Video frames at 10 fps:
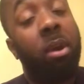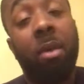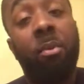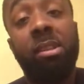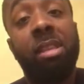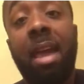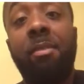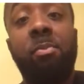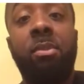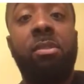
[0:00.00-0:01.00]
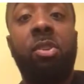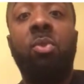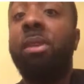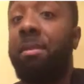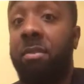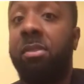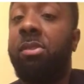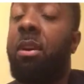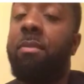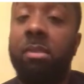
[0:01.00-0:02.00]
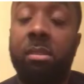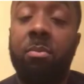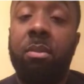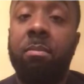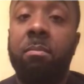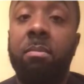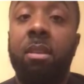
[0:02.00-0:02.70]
And what does the average person do when they feel sorry for someone?